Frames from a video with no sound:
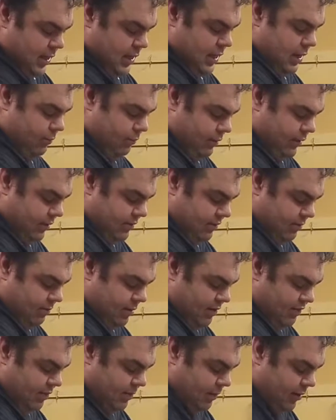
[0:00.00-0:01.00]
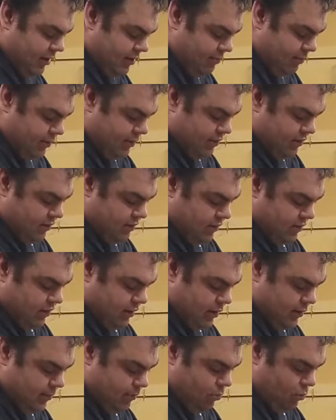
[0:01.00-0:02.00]
It really doesn't pivot much, but this is just
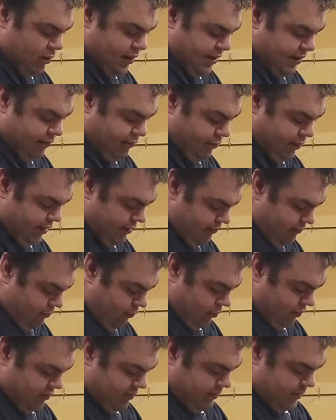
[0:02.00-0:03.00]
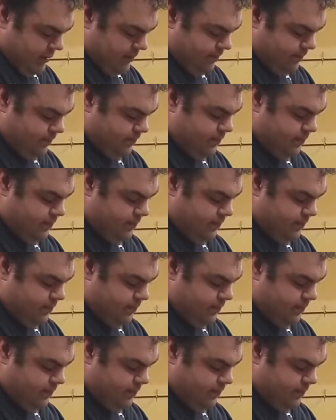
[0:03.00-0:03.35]
another point of reinforcement.